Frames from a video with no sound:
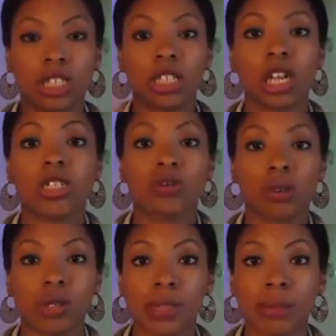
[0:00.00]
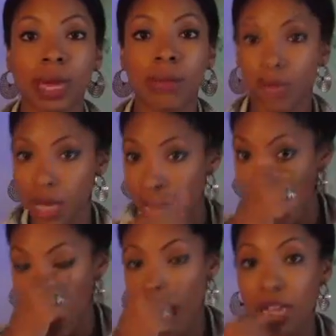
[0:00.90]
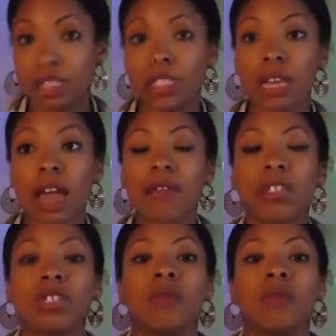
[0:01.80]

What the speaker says: The youngest one was a baby. And Ciara,